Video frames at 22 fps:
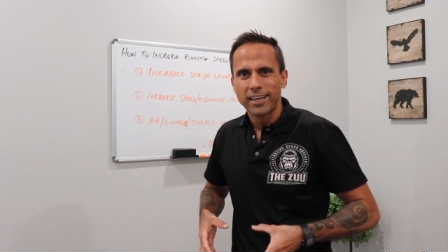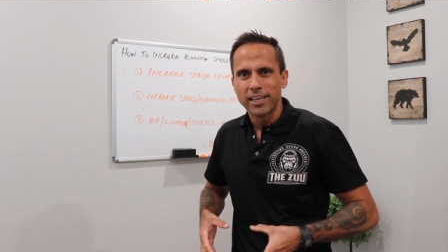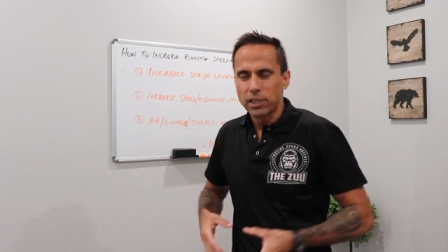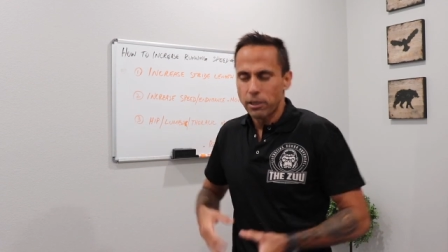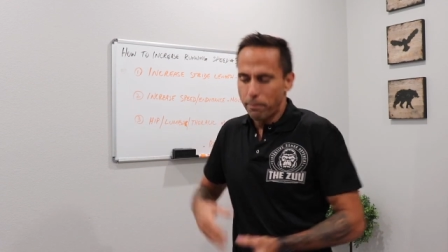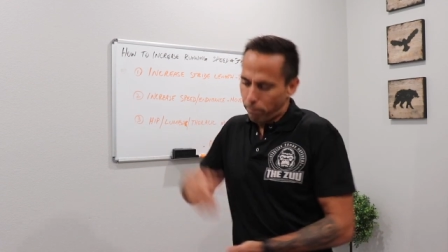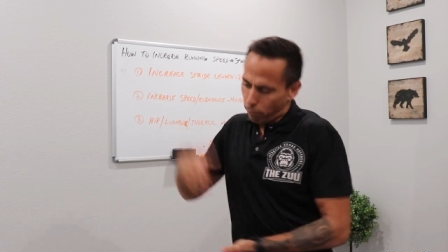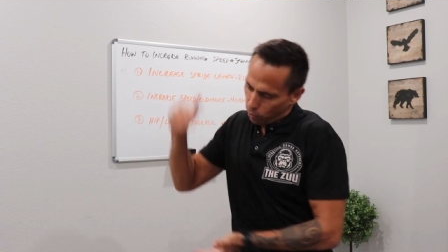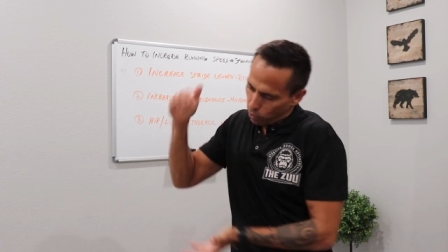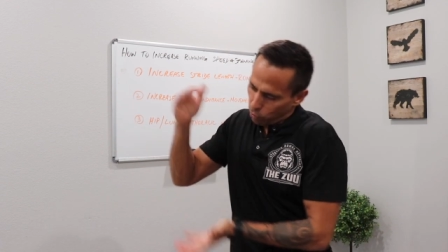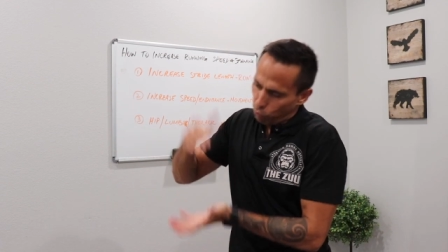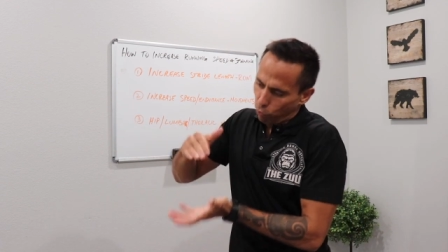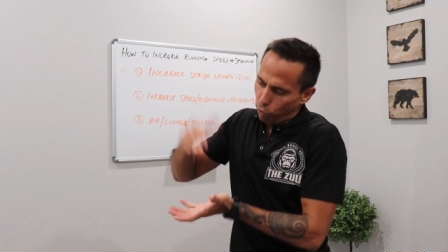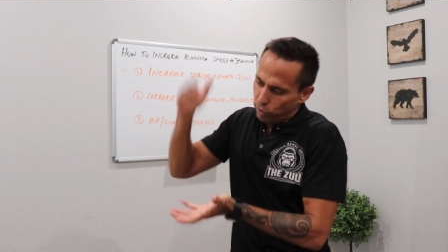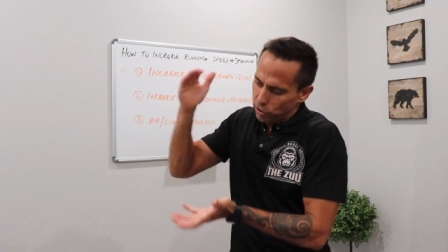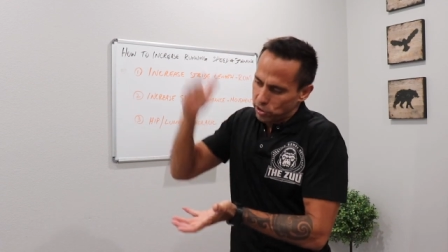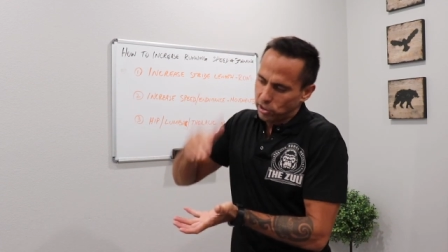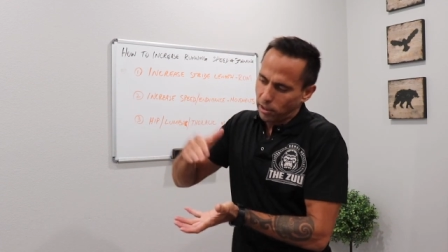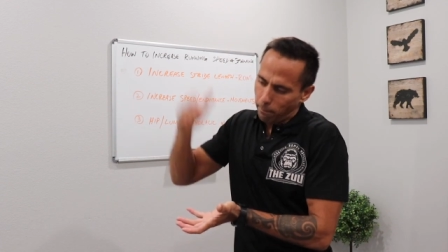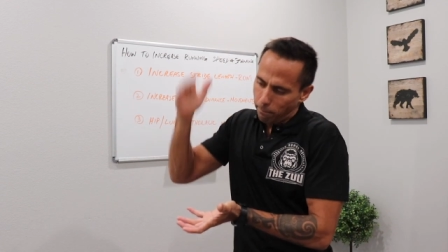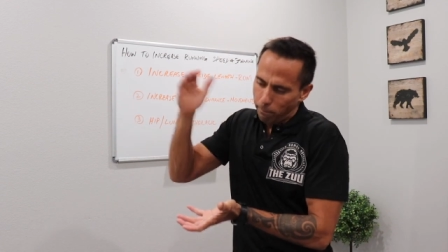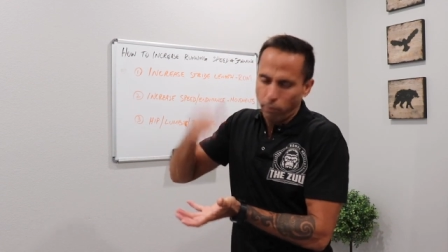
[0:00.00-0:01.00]
You're putting all
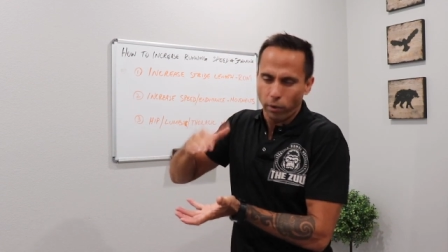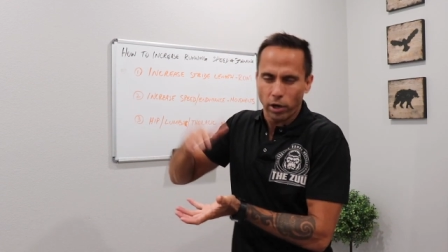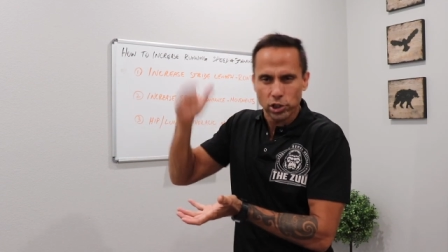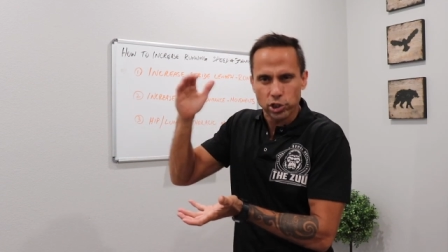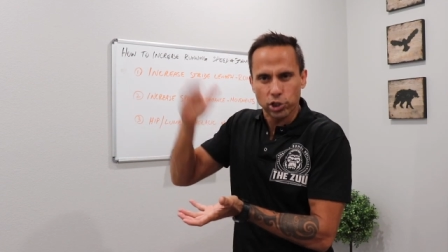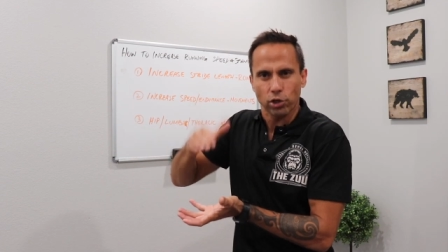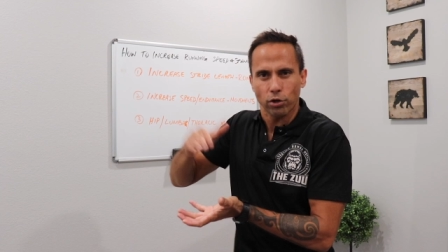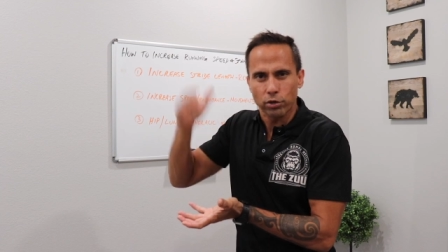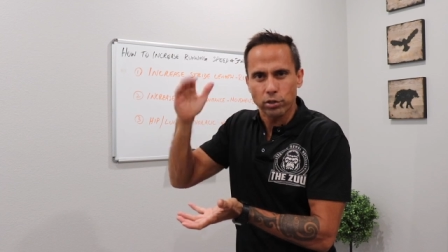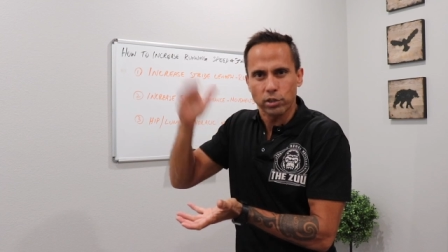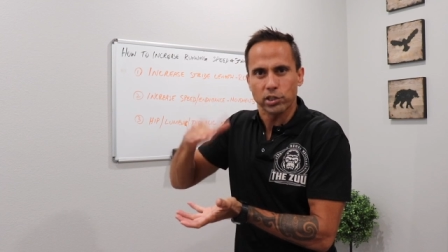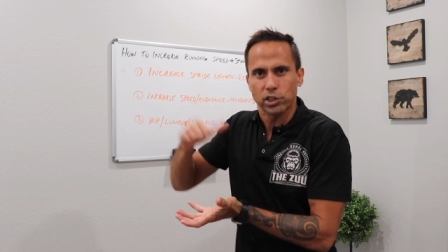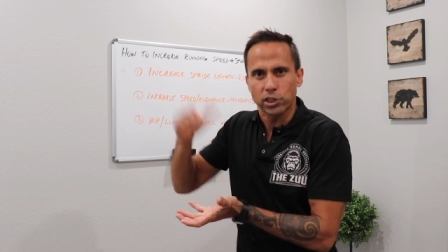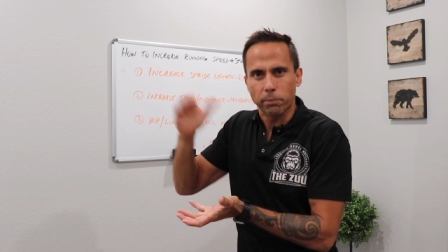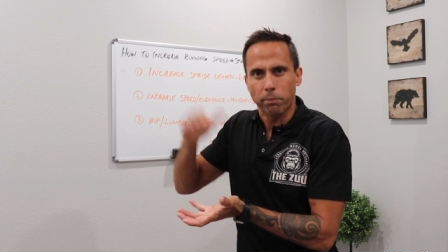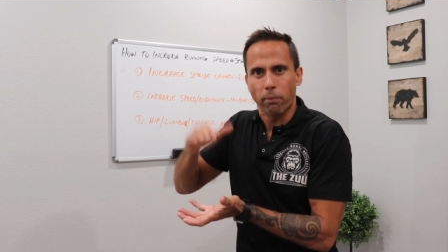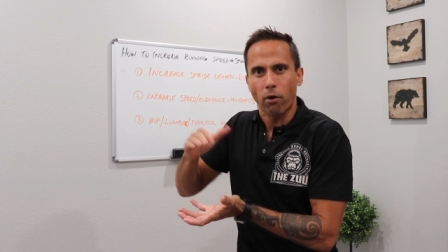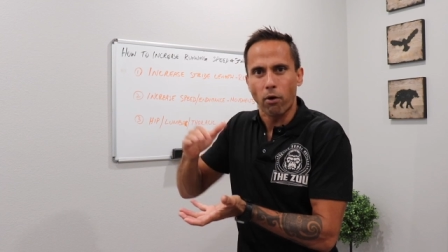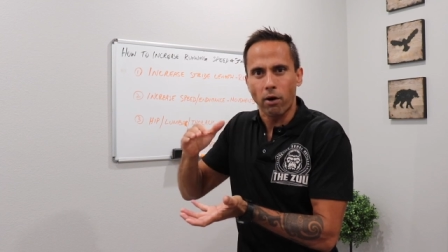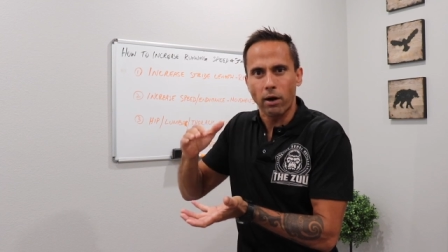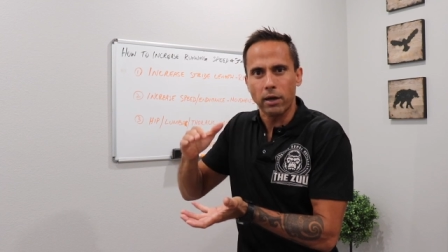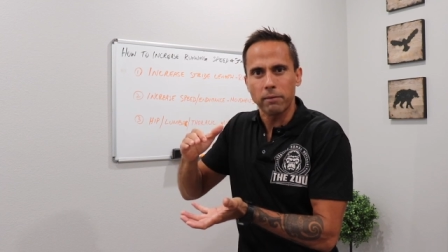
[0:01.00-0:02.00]
this compression on your
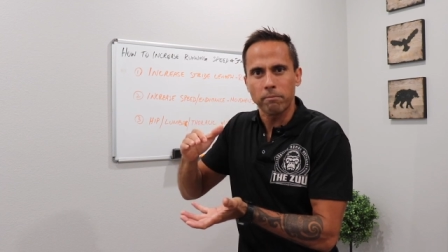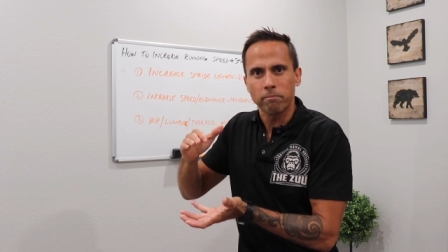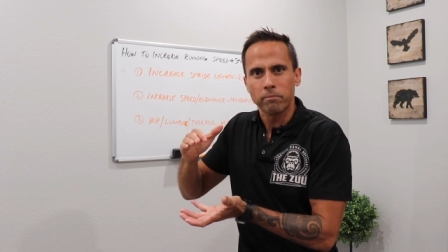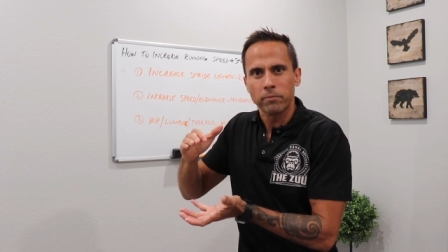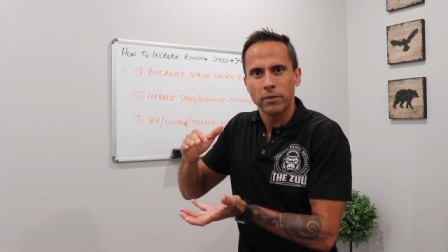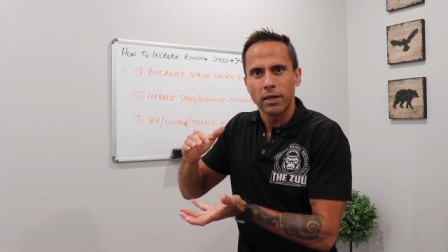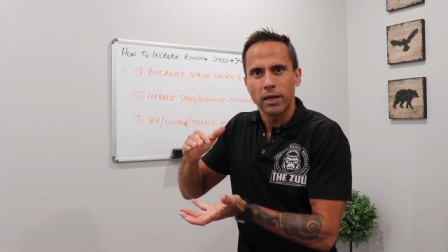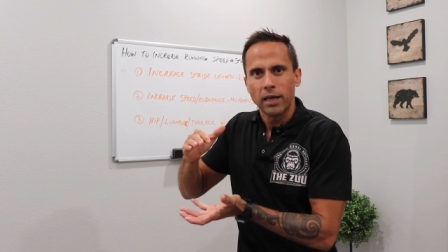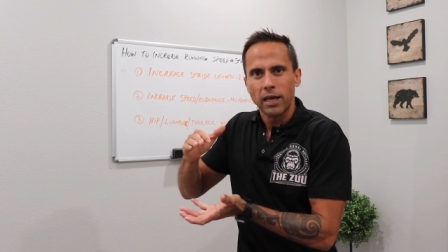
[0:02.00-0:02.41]
spine.